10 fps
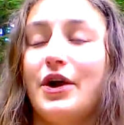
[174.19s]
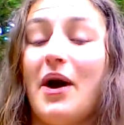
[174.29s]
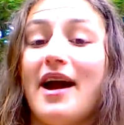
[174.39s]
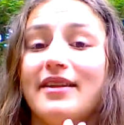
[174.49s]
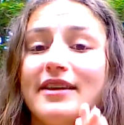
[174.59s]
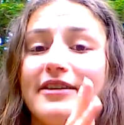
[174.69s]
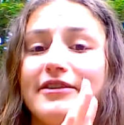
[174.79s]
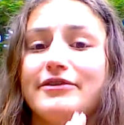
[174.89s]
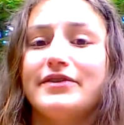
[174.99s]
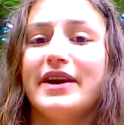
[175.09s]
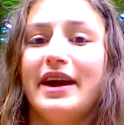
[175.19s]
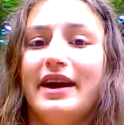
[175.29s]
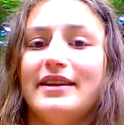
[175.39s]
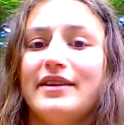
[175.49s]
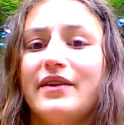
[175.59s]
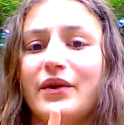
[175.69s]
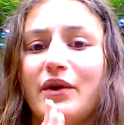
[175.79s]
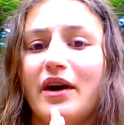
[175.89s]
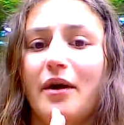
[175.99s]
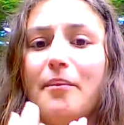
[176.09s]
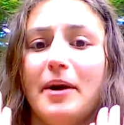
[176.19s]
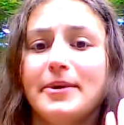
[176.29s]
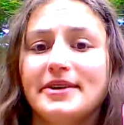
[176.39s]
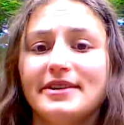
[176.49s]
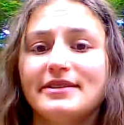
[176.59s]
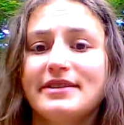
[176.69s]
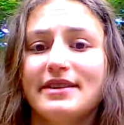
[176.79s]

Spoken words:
I live in a bubble,